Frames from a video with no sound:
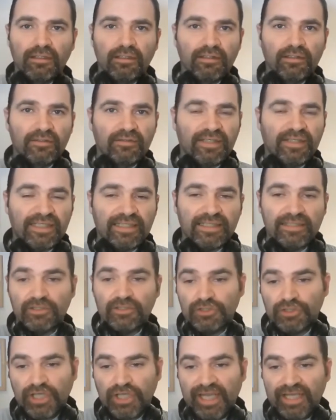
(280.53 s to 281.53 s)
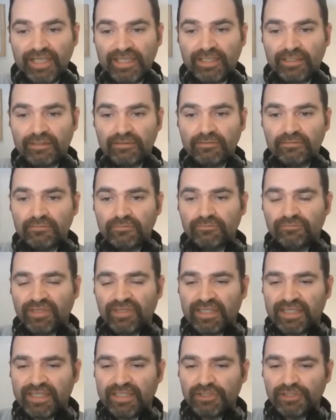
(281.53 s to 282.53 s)
The check
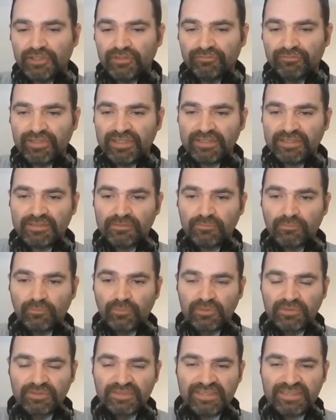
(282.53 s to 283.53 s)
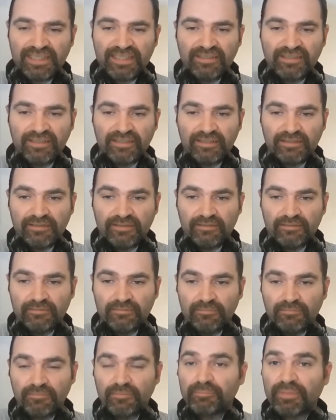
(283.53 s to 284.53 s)
variation of this will see the
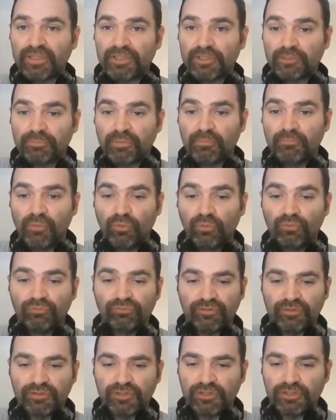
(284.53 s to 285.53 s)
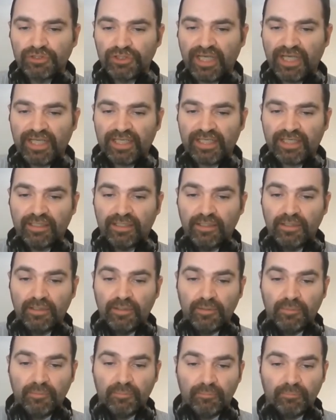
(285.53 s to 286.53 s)
bishop move to check
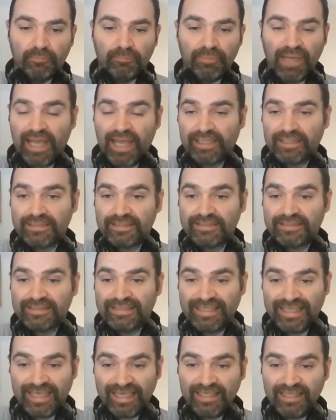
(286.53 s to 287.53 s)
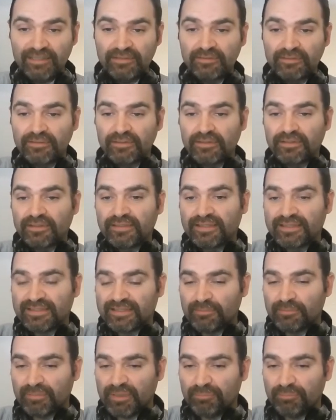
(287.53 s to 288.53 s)
black's king. This
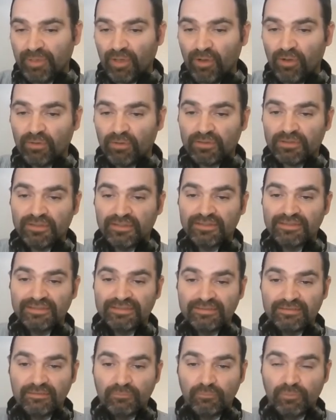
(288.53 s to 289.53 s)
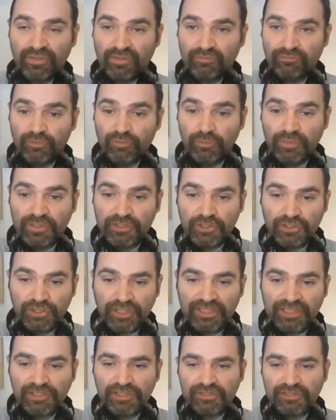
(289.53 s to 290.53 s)
can be blocked with a few
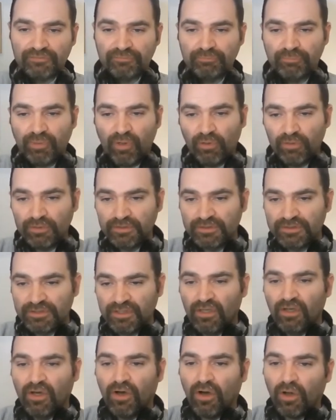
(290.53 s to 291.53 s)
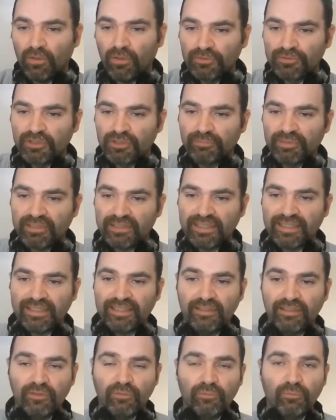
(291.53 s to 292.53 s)
exchanges of pawns.
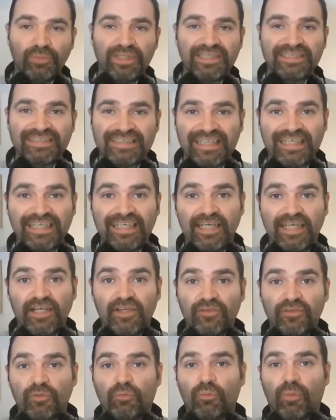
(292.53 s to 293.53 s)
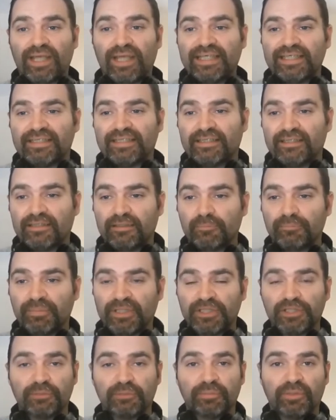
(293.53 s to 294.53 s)
Ultimately, we see the white
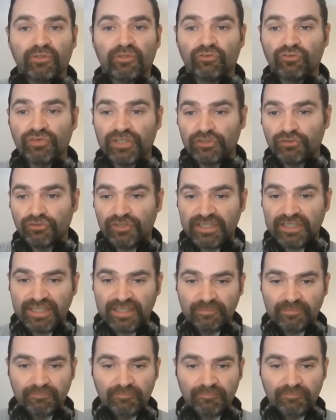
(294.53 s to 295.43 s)
bishop retreating.